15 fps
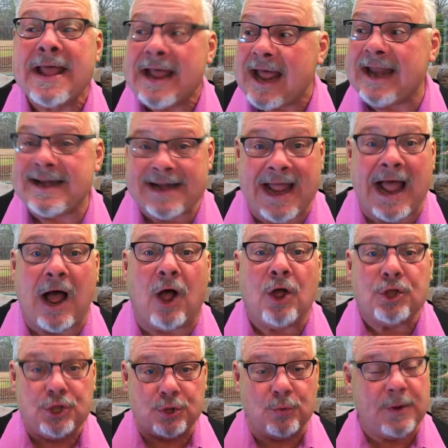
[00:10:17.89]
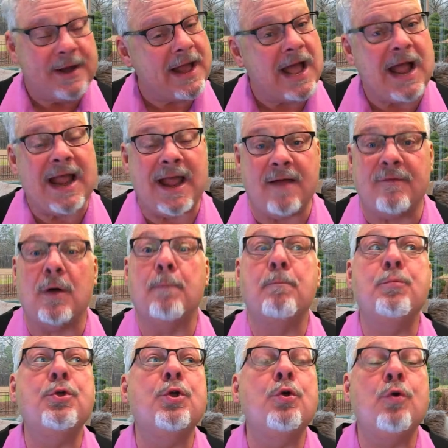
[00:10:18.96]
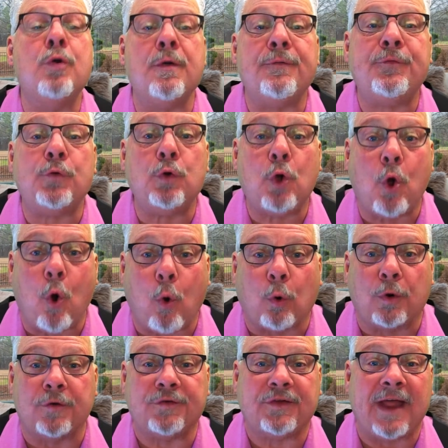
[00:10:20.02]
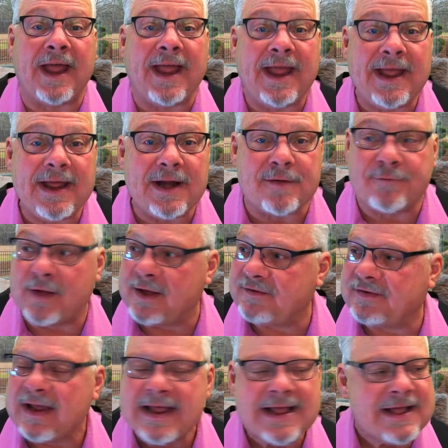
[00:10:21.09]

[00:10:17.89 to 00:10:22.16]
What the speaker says: And now you and I have a beautiful course ahead of us.